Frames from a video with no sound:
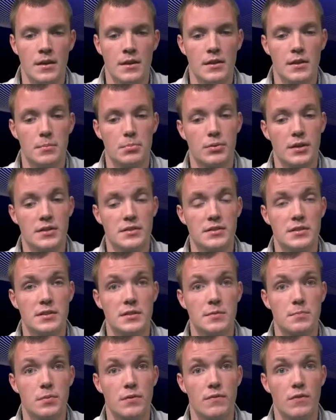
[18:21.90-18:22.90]
The President's
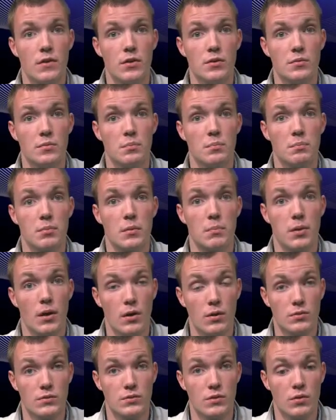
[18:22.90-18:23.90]

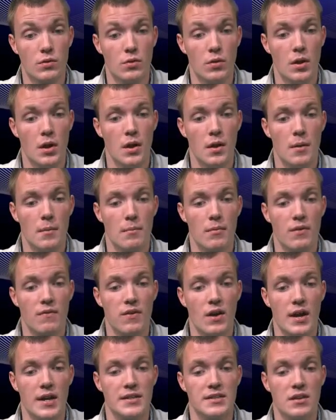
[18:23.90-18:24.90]
proposal
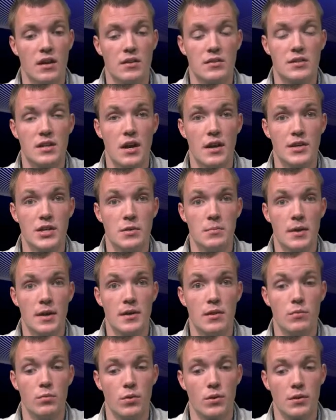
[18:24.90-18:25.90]
provides
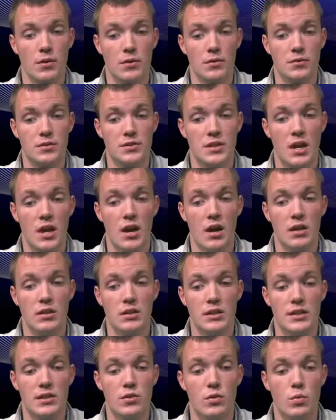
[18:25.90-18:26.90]
undocumented workers a
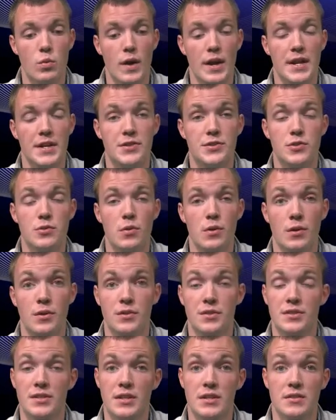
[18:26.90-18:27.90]
legal way to
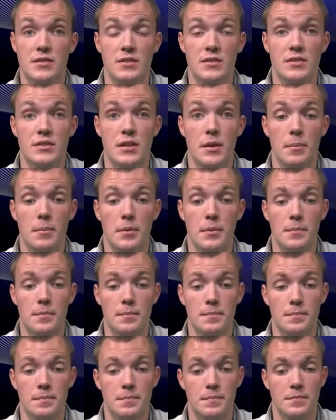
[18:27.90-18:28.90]
earn citizenship.
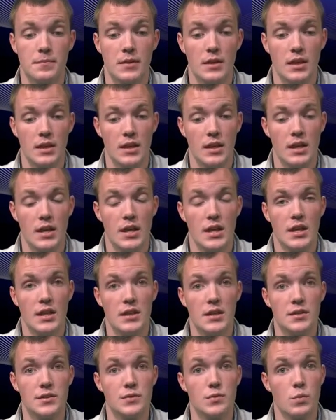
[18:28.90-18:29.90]

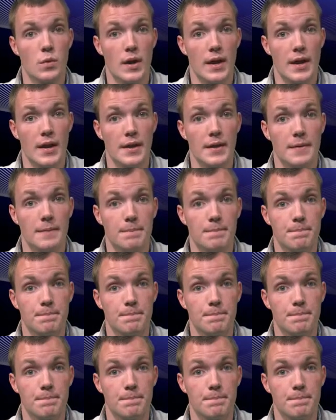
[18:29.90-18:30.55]
This way,